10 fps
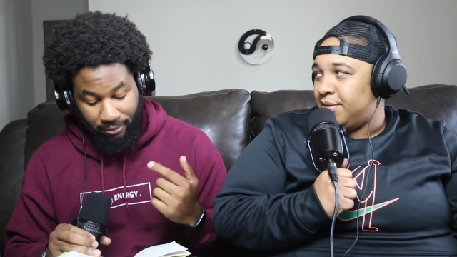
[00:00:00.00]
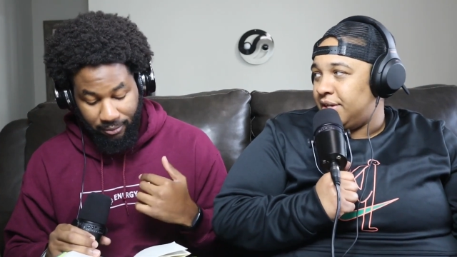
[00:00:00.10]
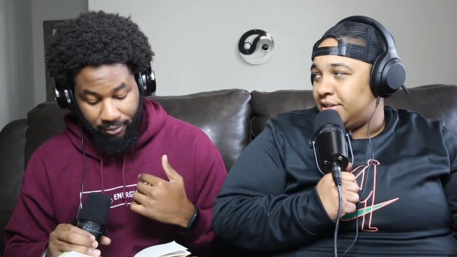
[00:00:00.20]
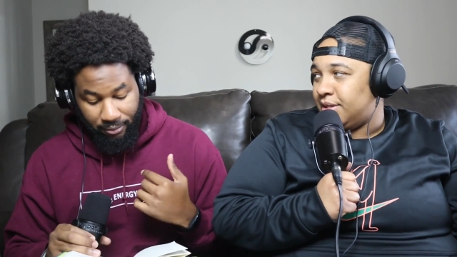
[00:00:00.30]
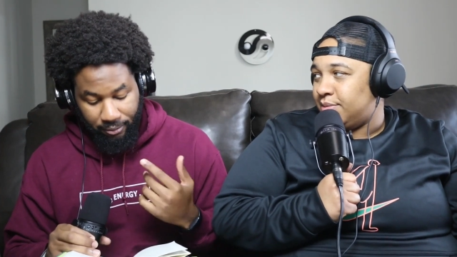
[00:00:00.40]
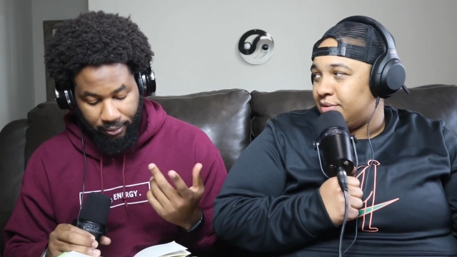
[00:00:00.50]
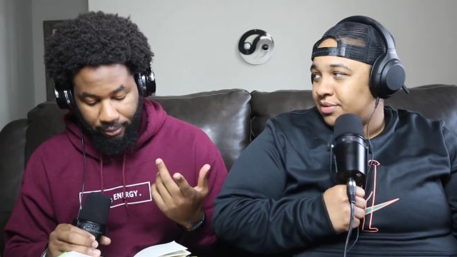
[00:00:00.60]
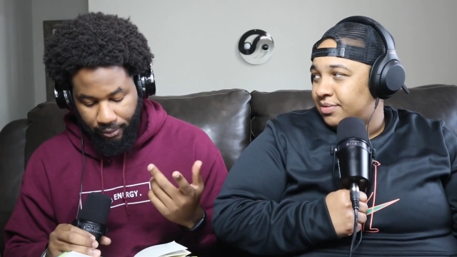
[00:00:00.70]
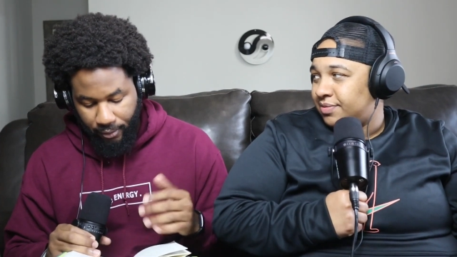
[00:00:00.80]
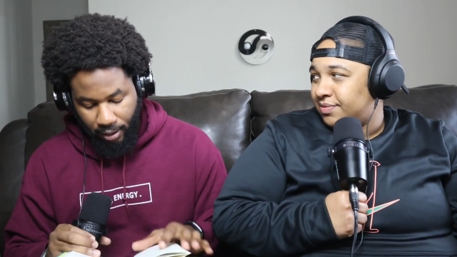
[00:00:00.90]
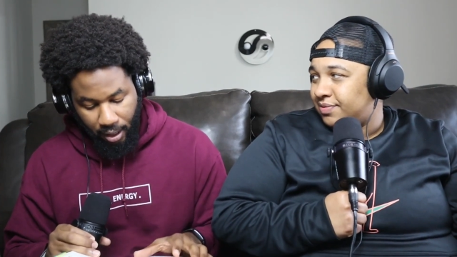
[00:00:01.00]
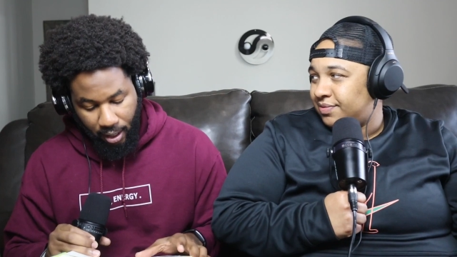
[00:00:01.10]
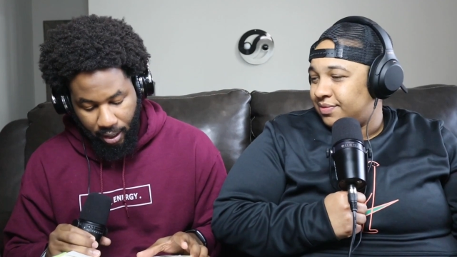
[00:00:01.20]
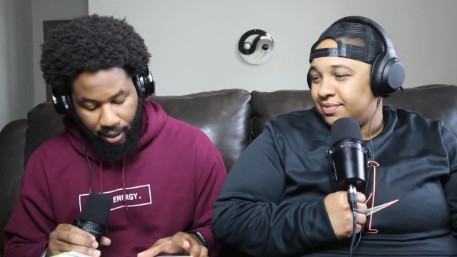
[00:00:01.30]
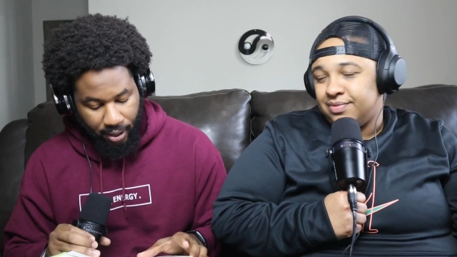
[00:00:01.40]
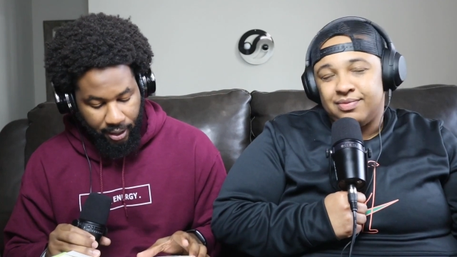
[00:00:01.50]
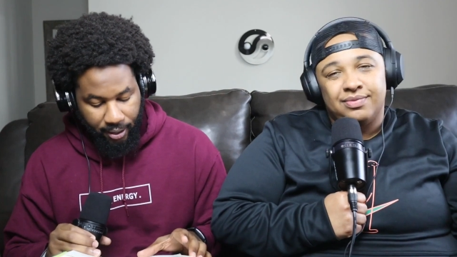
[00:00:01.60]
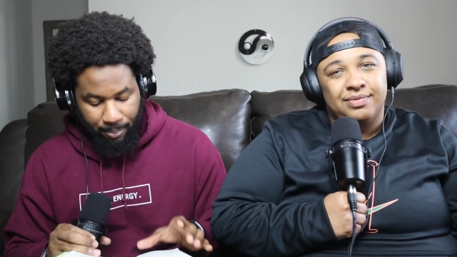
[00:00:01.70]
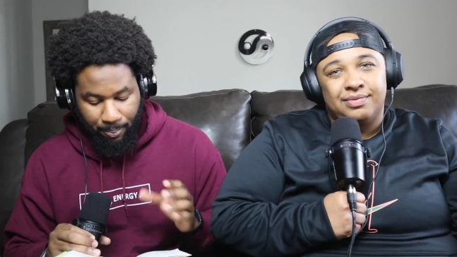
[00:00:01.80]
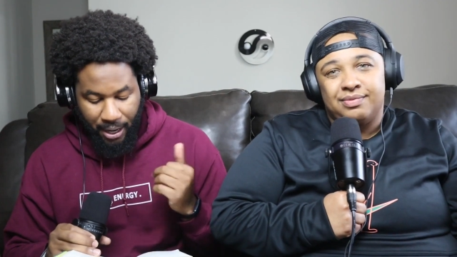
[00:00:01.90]
Speaker 1: Give me an example.
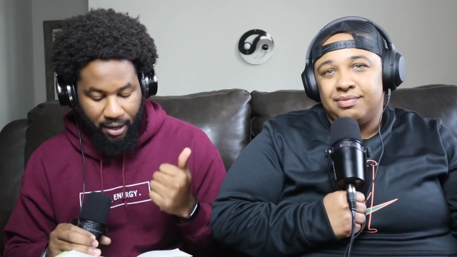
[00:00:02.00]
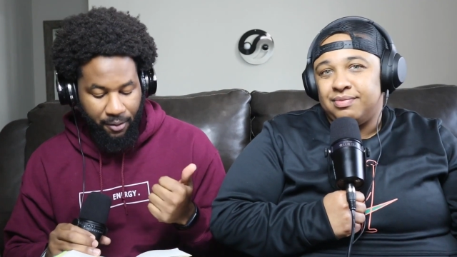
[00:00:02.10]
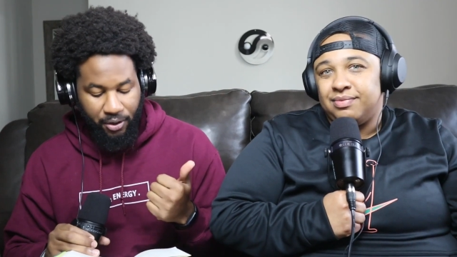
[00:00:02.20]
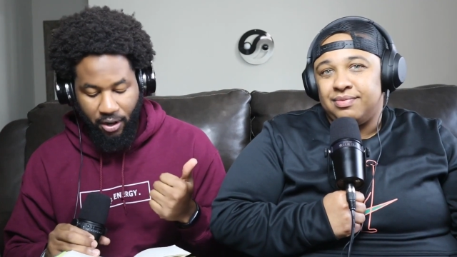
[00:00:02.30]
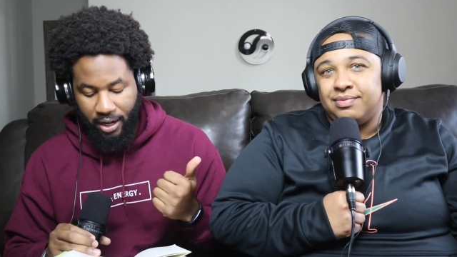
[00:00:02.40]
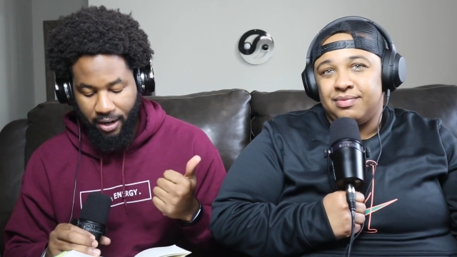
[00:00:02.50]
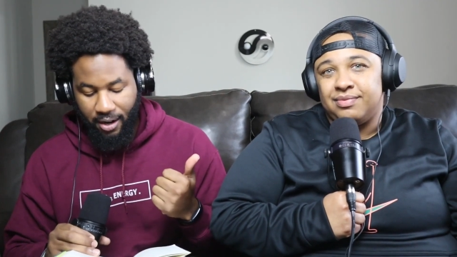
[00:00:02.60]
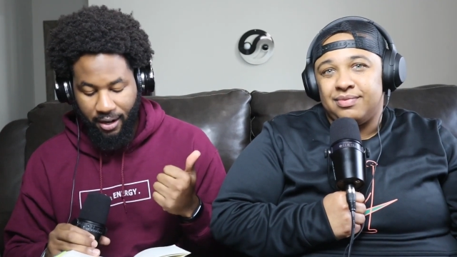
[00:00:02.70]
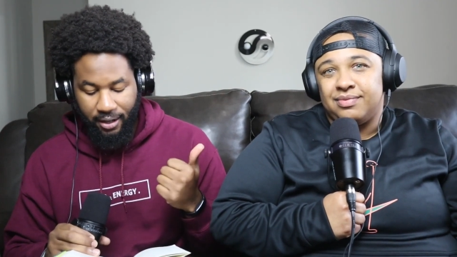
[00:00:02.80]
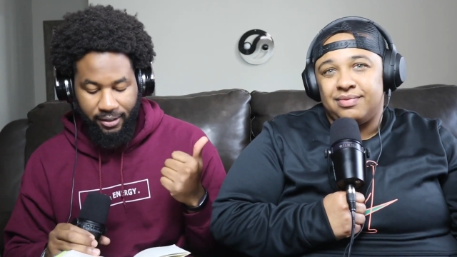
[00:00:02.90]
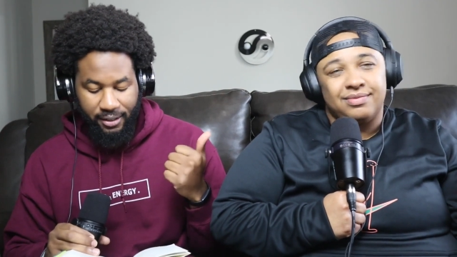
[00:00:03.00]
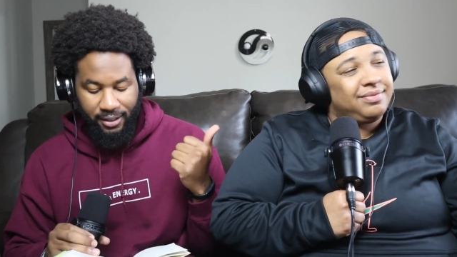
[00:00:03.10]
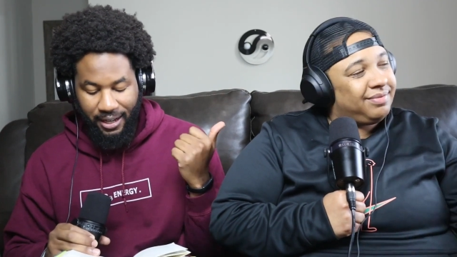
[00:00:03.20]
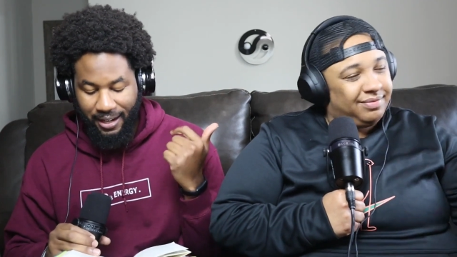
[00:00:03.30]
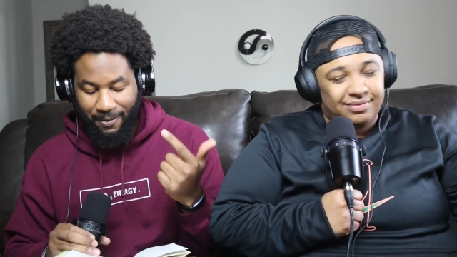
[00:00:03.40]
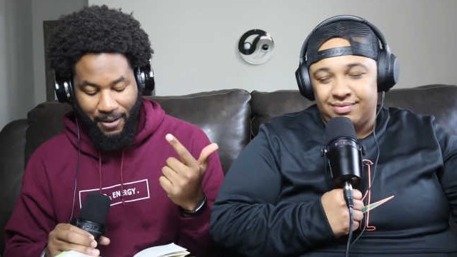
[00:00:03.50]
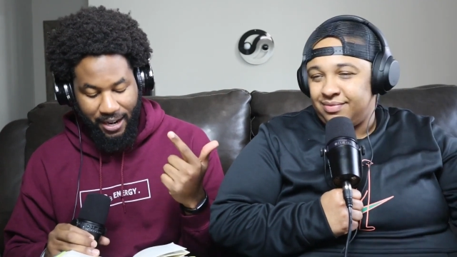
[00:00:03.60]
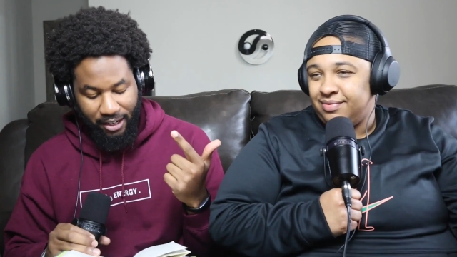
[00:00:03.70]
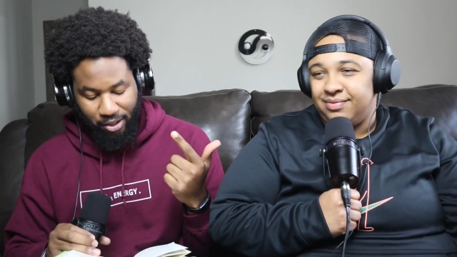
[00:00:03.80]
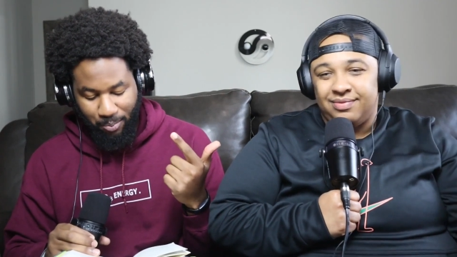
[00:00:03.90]
Uh, paying off your credit cards, hitting a
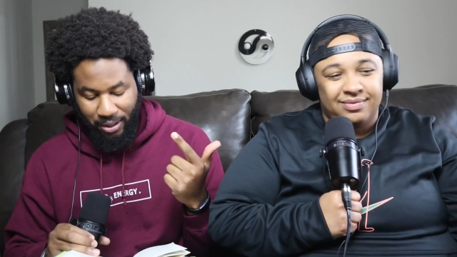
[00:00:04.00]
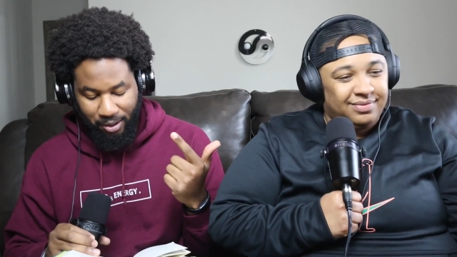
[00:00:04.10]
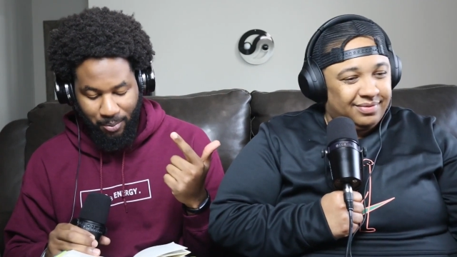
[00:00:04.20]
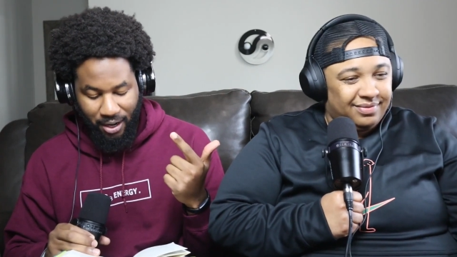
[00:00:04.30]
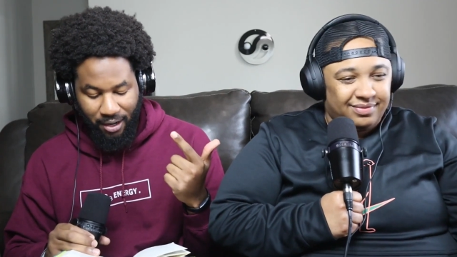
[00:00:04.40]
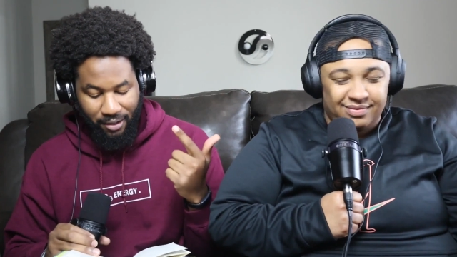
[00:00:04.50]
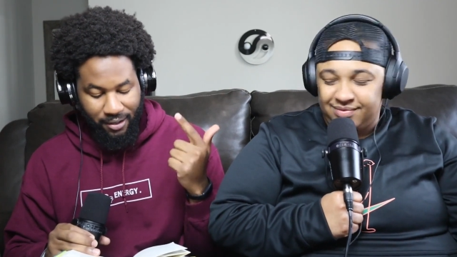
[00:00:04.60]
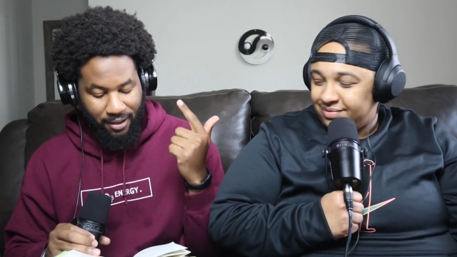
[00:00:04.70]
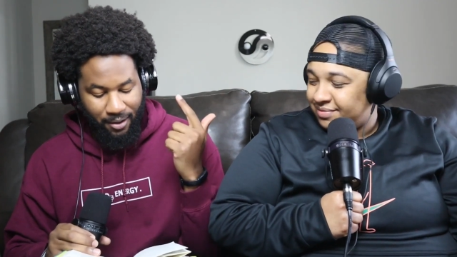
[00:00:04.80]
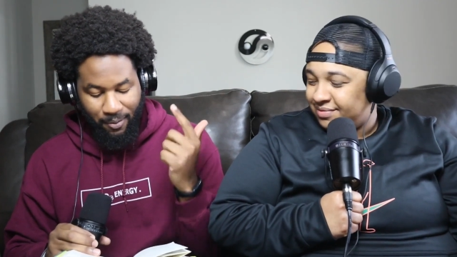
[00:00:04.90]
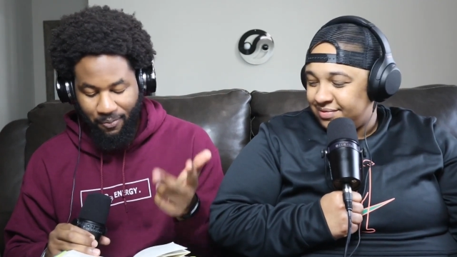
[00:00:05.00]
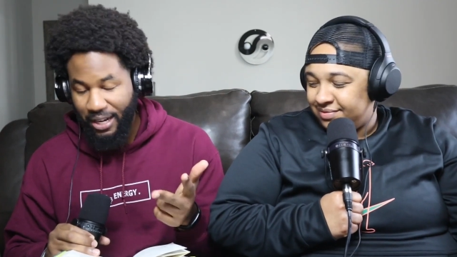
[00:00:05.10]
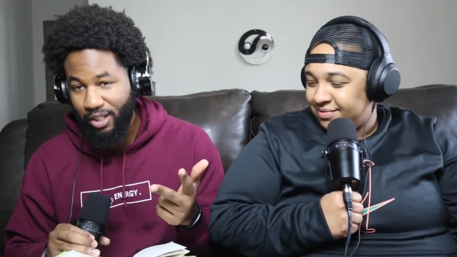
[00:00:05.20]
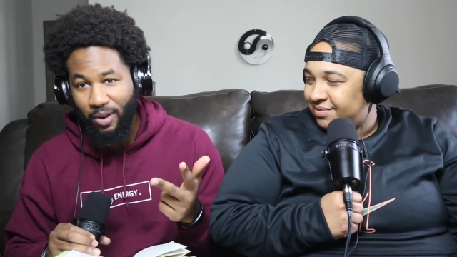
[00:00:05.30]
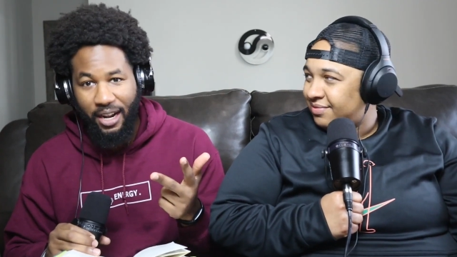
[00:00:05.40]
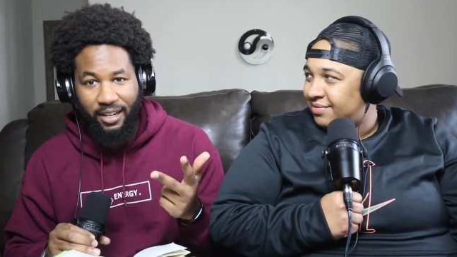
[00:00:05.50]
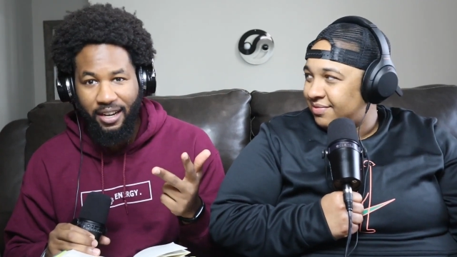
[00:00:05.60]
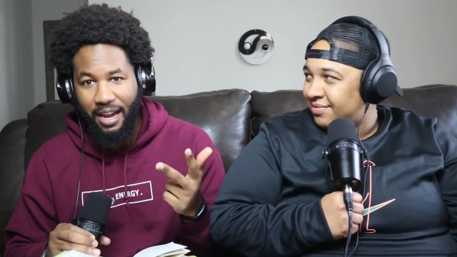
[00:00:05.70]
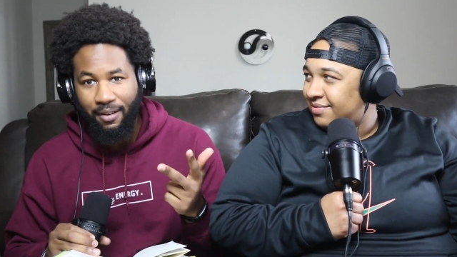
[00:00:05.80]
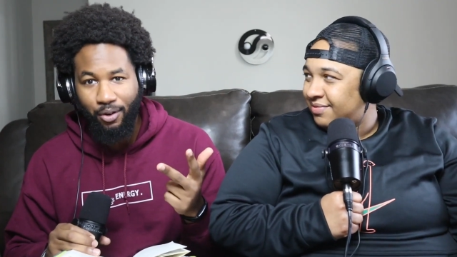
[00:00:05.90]
financial benchmark, finish writing a
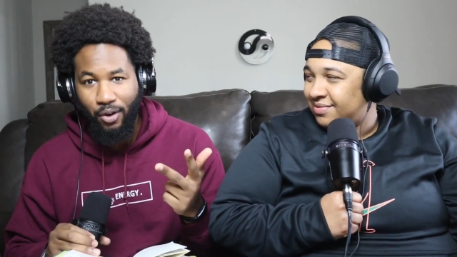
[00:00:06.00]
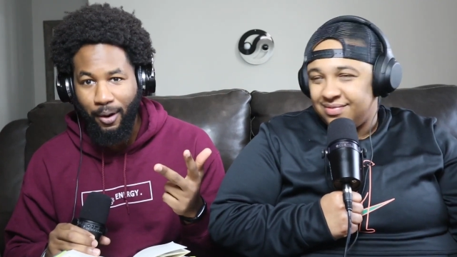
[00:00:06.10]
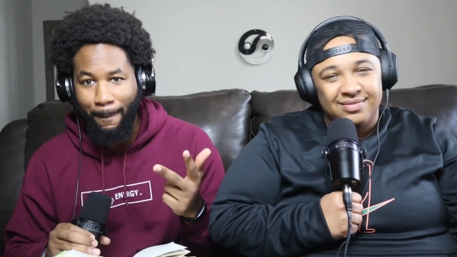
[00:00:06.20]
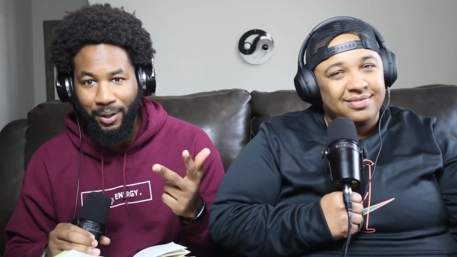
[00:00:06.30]
novel or a